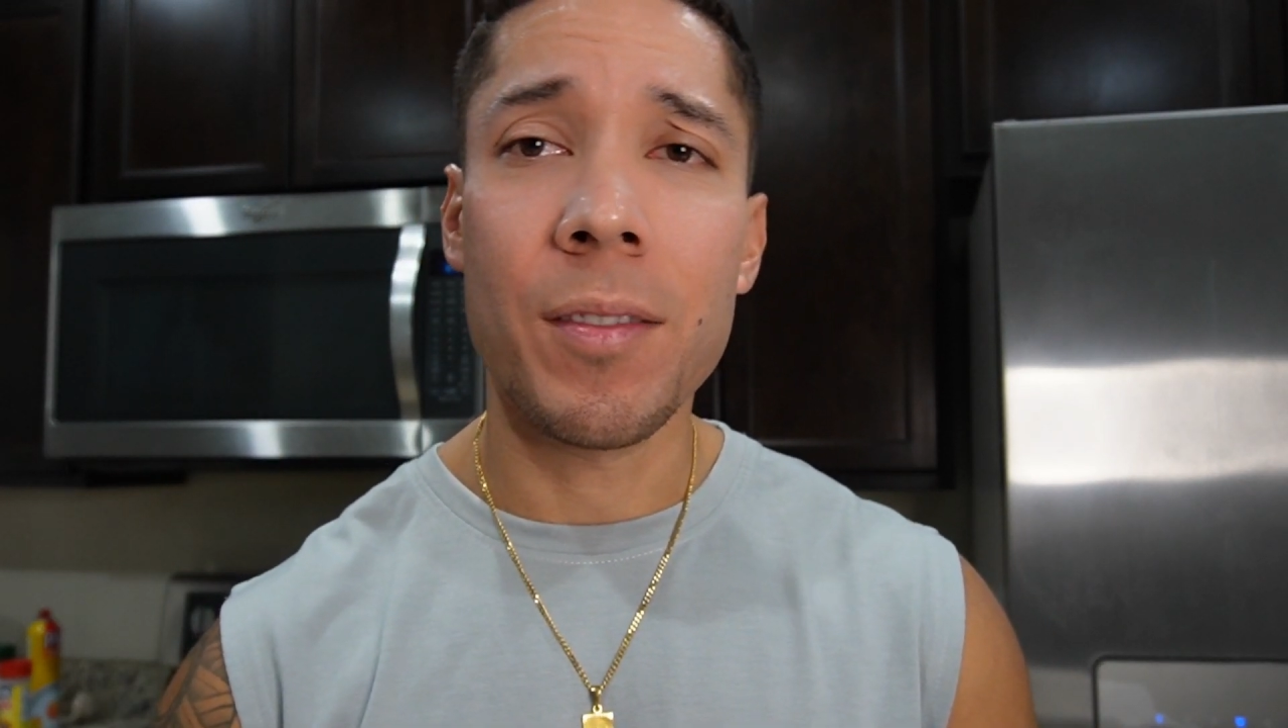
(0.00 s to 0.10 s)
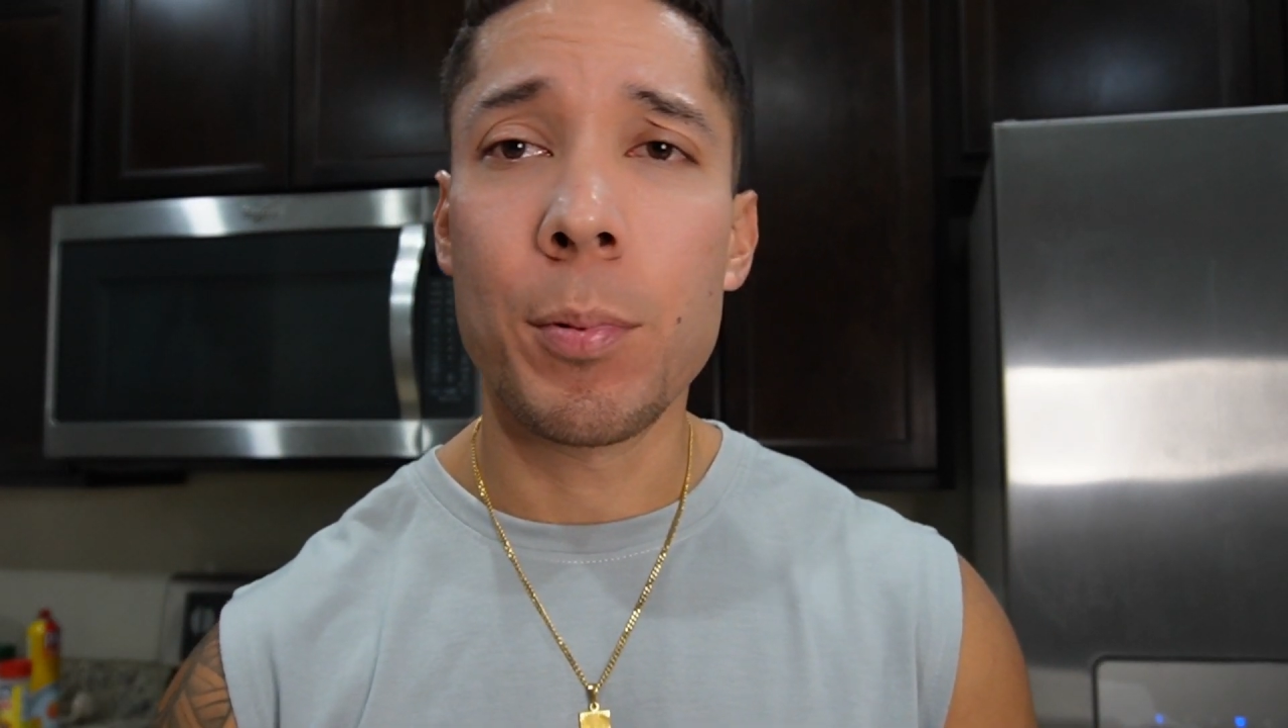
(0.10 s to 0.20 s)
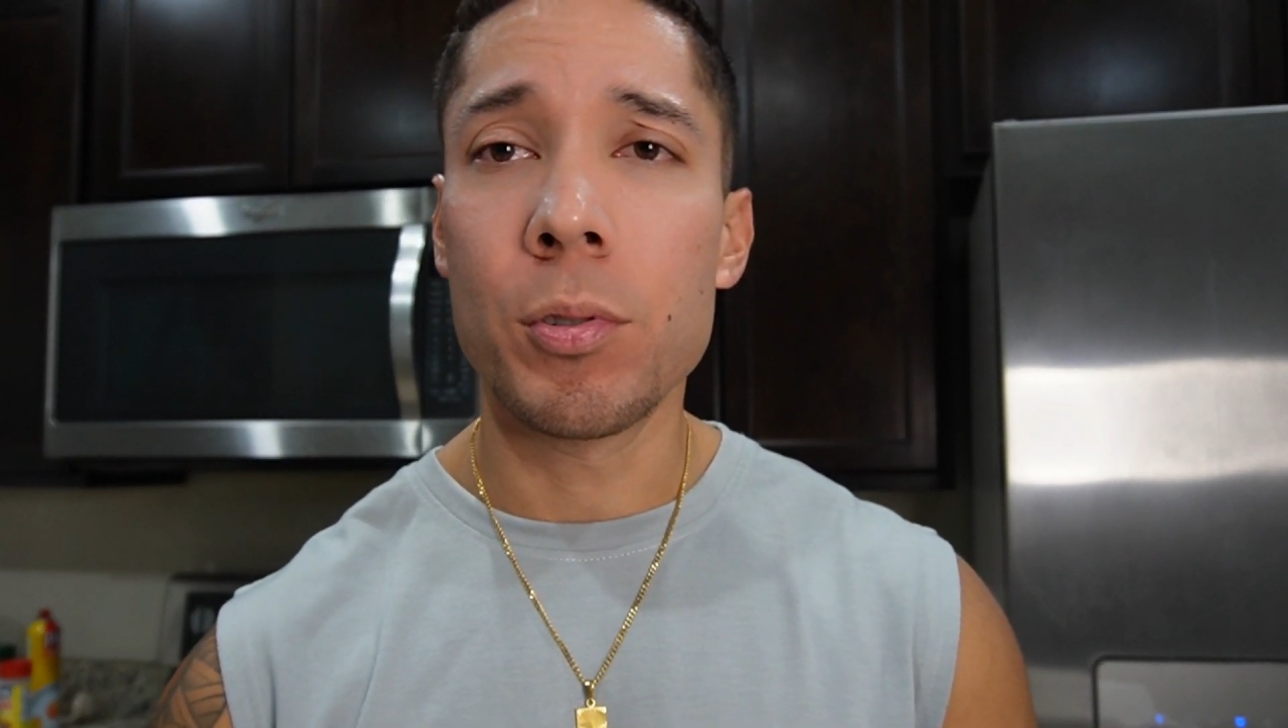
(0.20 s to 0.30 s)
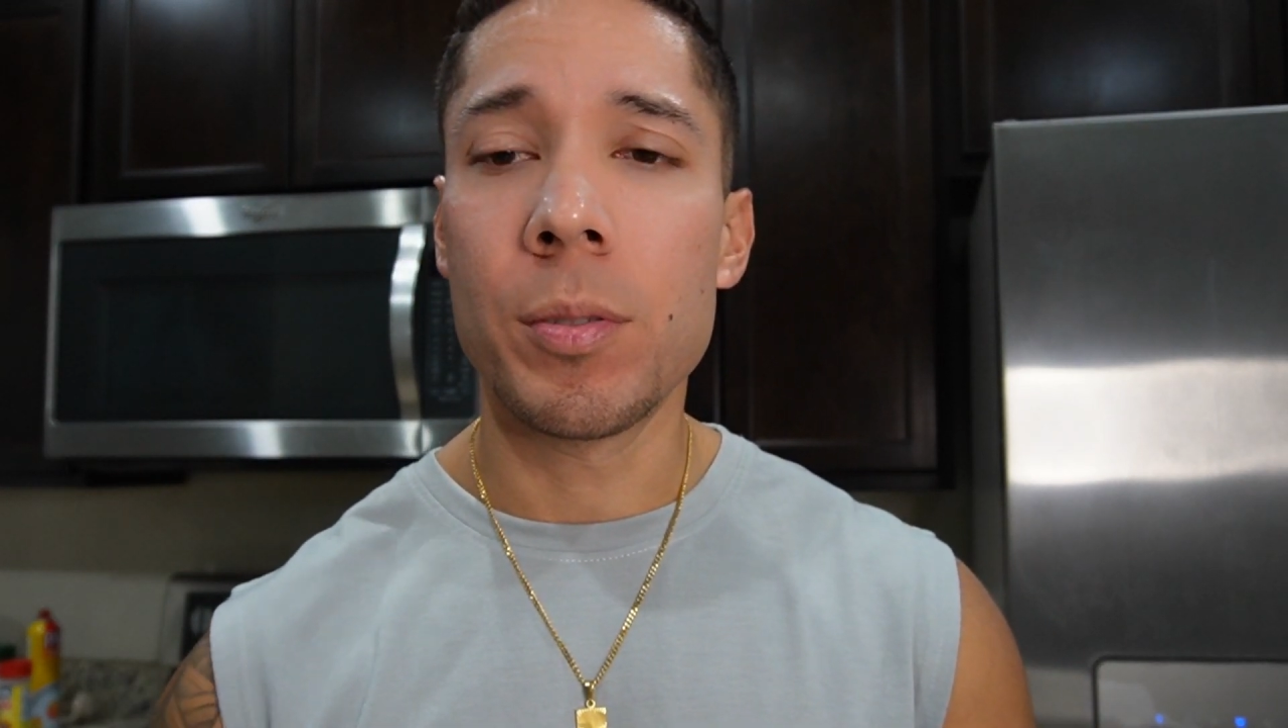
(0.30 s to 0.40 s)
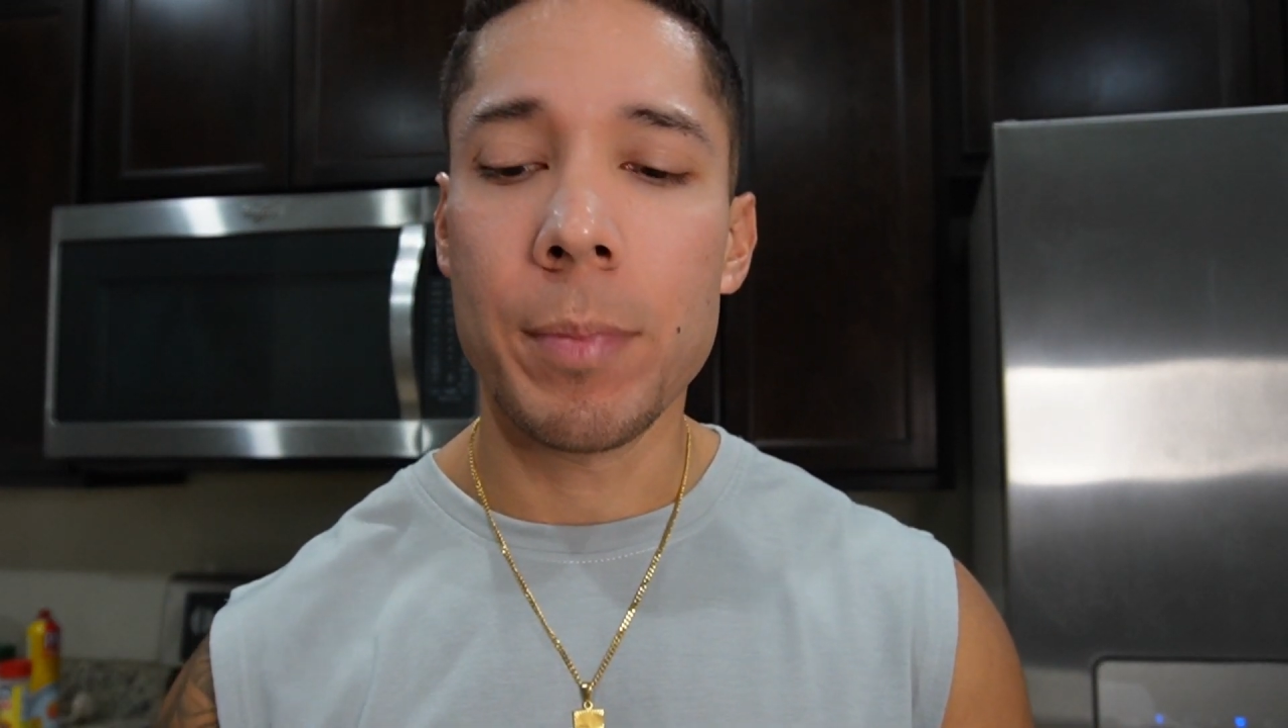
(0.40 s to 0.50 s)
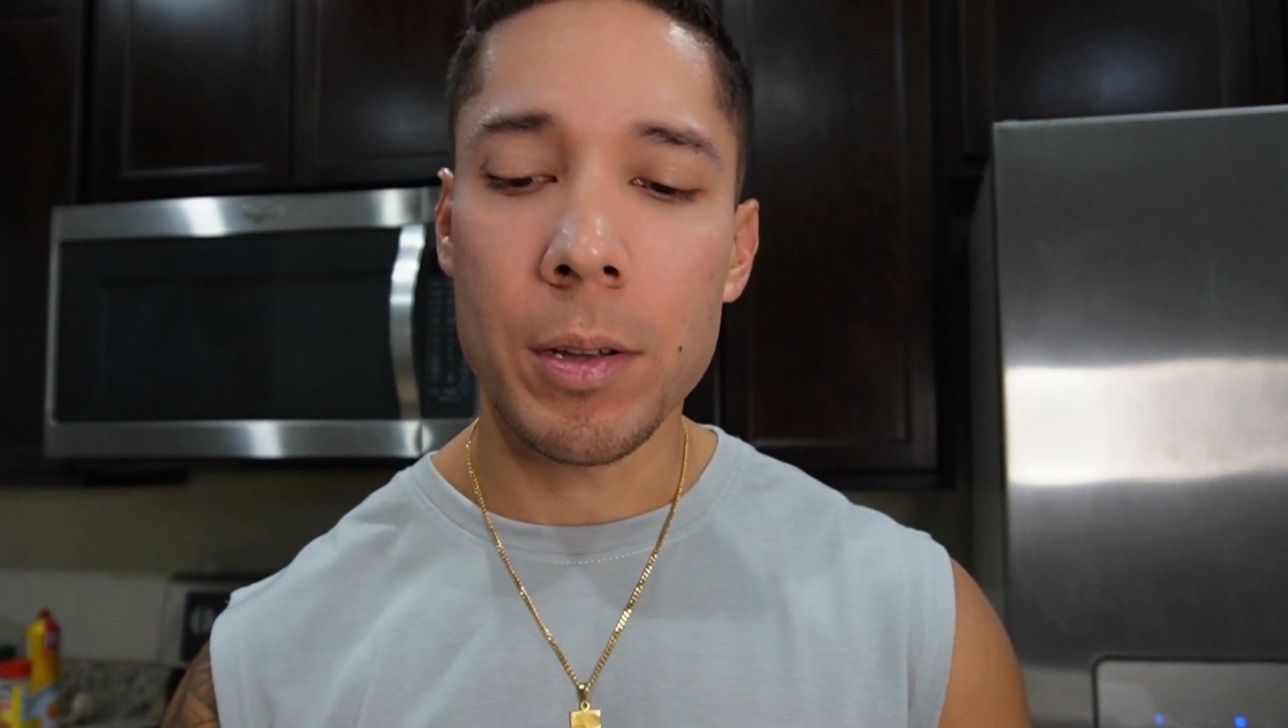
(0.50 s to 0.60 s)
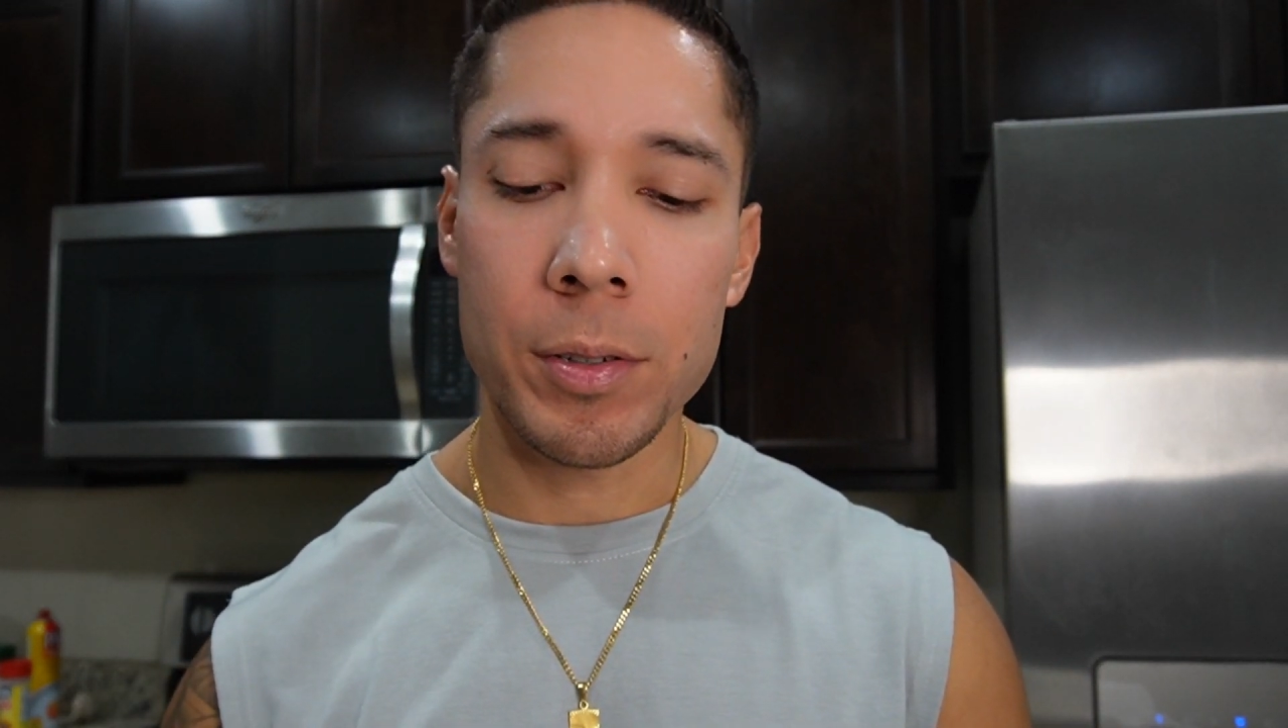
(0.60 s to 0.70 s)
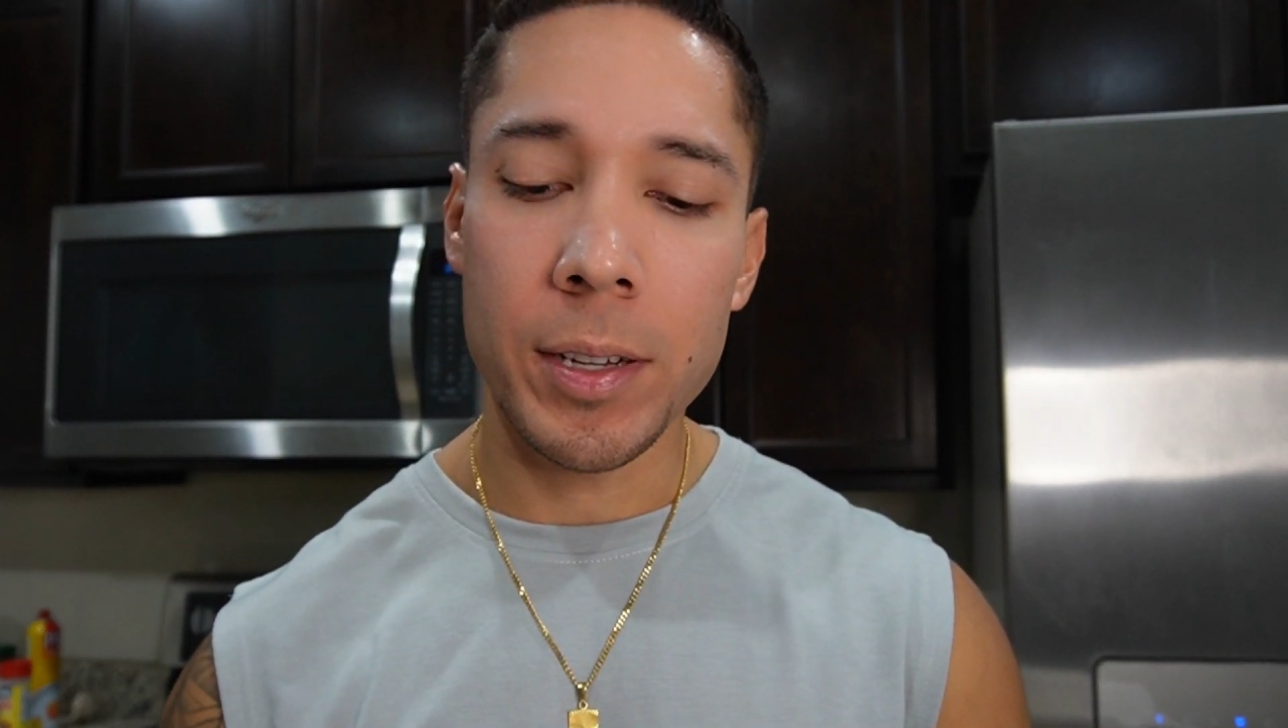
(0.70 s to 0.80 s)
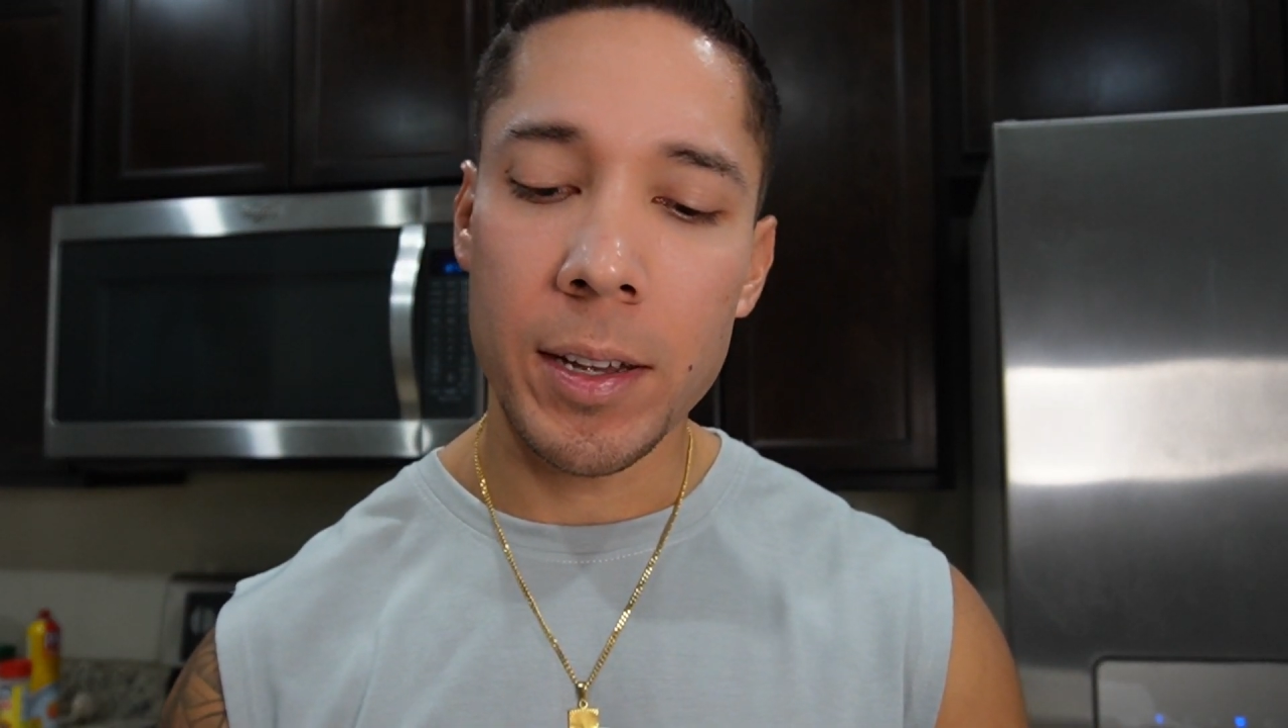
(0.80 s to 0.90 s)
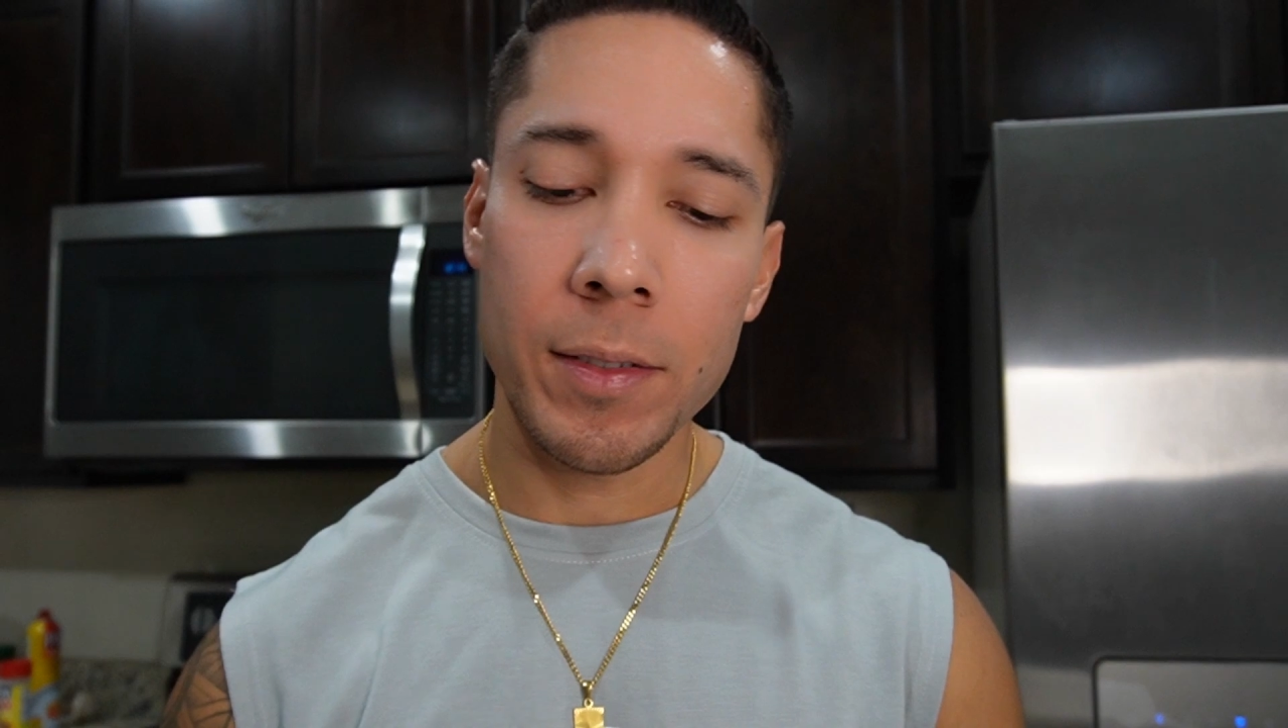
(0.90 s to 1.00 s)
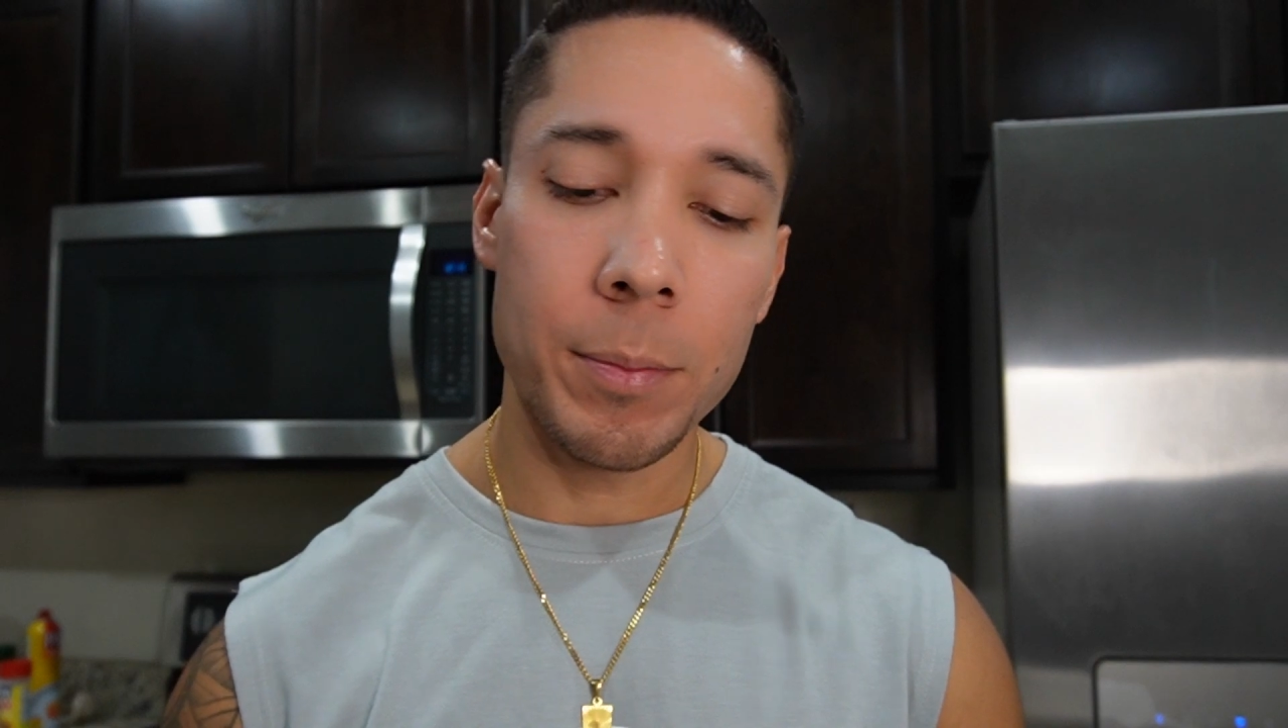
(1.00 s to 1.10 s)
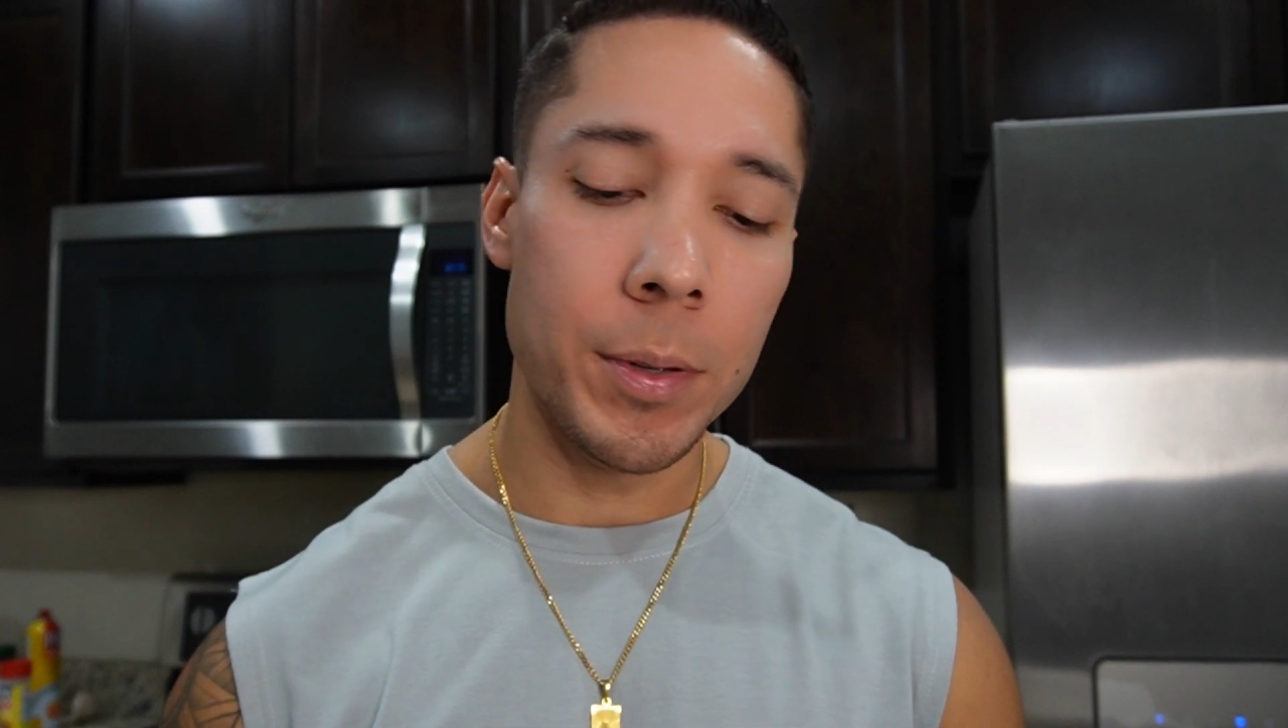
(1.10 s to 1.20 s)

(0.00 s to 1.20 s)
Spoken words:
of protein powders have,